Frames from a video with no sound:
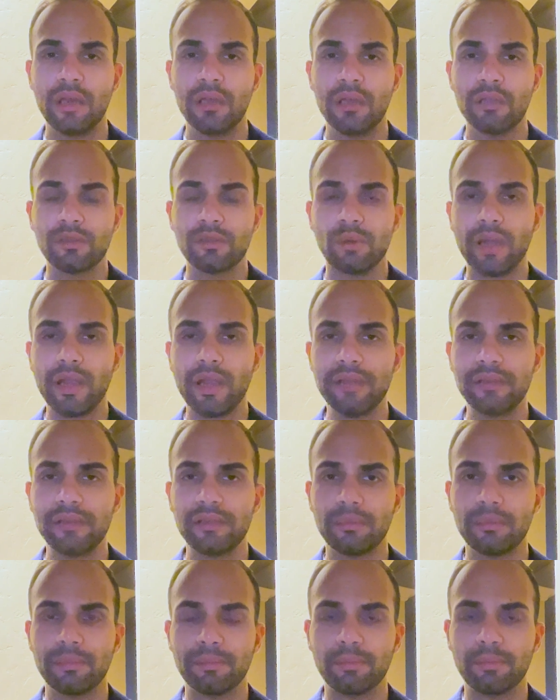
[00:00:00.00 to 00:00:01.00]
So I end
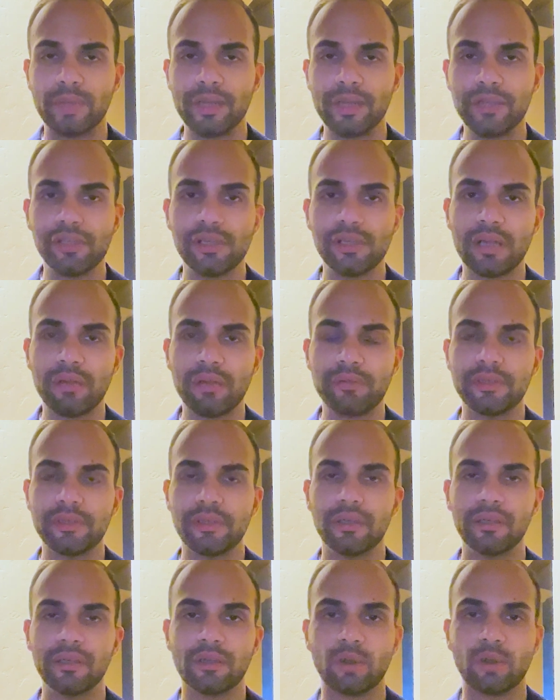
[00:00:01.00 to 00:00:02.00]
up reaching out
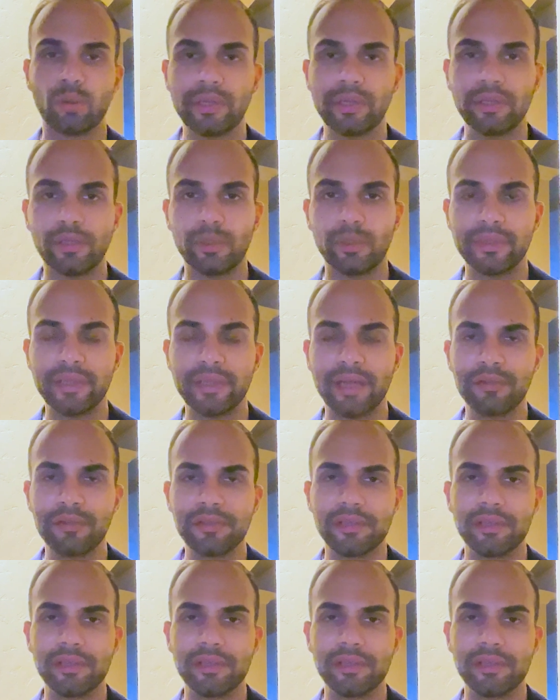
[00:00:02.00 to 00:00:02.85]
to Corey Lewandowski